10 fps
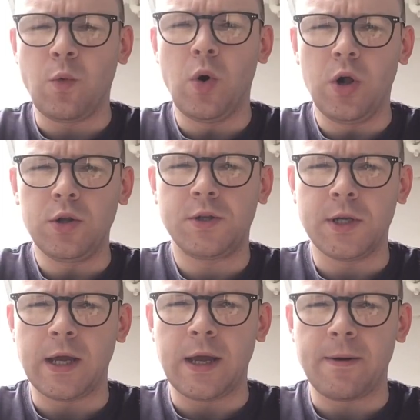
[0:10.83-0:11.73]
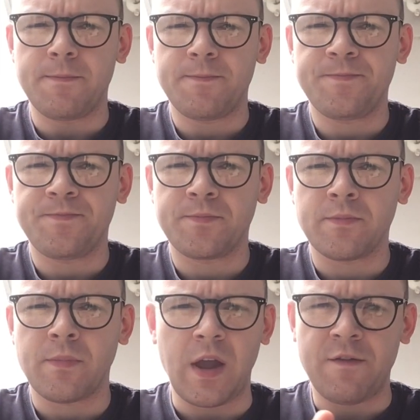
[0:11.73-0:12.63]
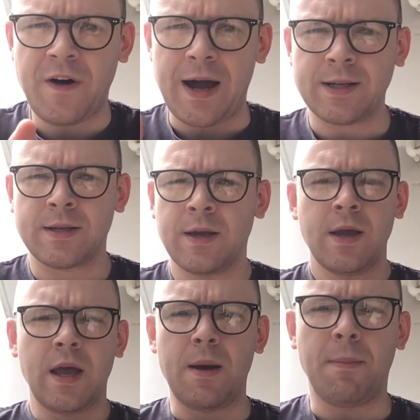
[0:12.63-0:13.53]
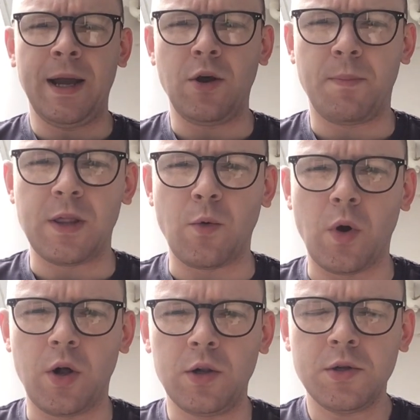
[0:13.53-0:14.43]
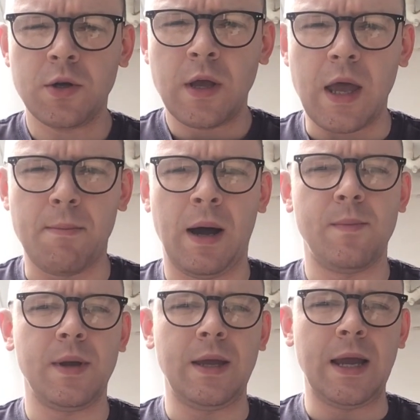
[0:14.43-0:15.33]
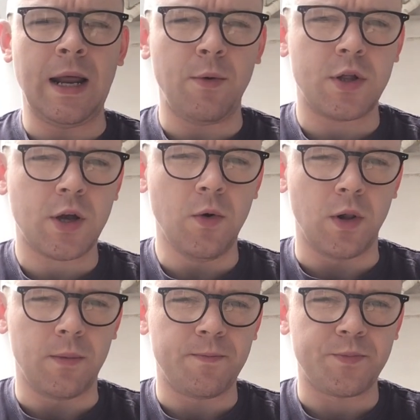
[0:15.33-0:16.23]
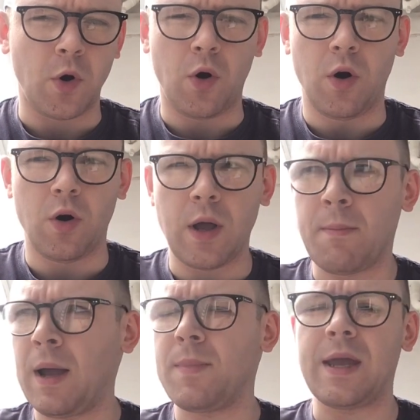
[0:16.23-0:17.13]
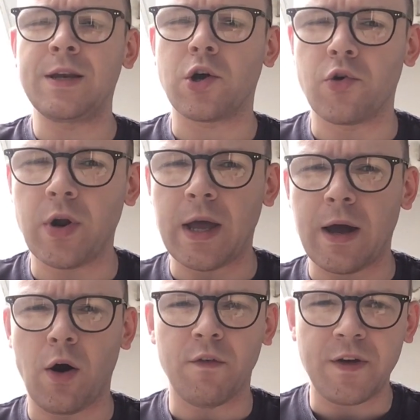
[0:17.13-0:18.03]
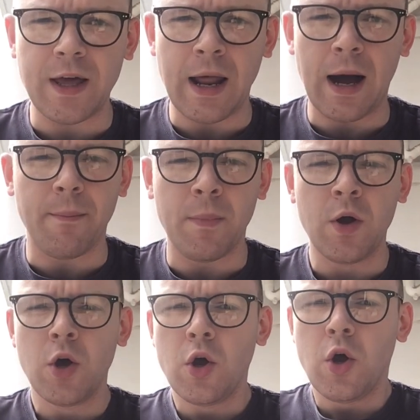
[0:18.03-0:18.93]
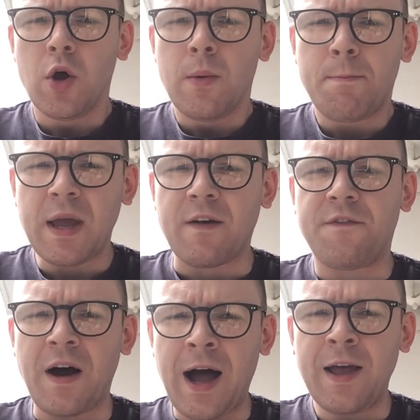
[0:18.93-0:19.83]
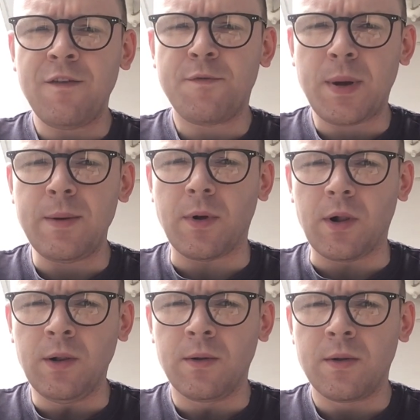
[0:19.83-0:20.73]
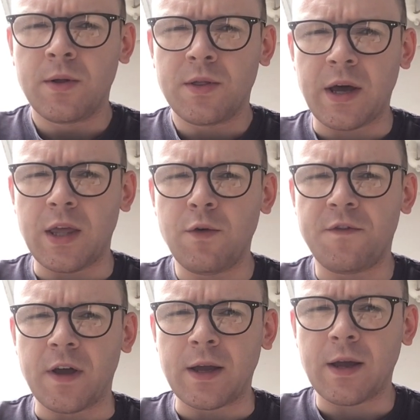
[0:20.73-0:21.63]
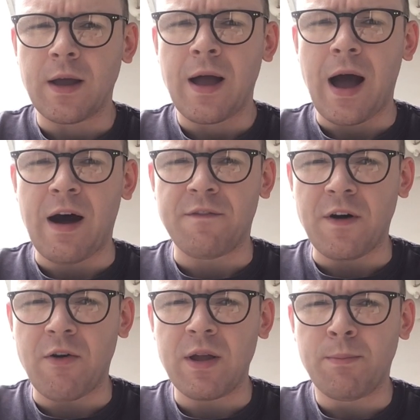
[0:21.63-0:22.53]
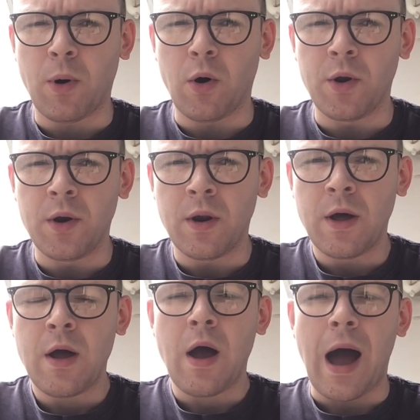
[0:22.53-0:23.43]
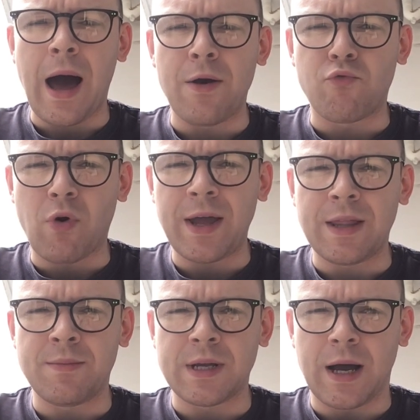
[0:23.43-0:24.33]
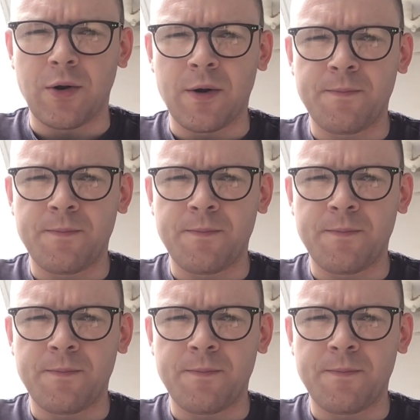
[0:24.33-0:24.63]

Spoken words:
world today. In fact, it might not be the world, it might be in our school, or it might be in Korea or Vietnam. Pick 5 people that you think are very important and write them down.